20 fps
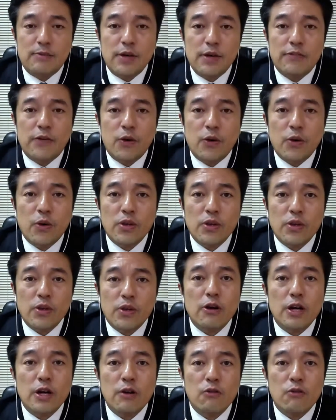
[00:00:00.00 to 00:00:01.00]
before the
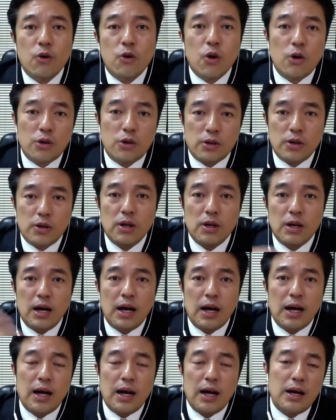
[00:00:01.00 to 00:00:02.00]
Berlin Wall
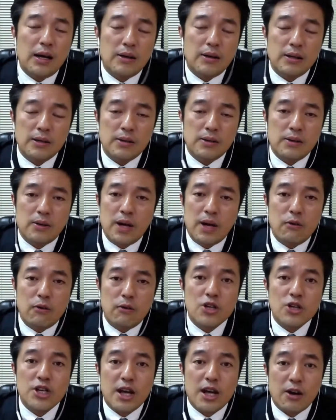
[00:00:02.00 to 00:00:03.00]

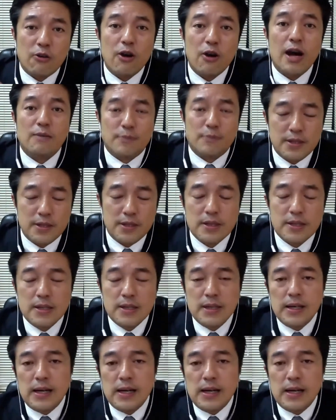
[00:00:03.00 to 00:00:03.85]
or Russia collapse,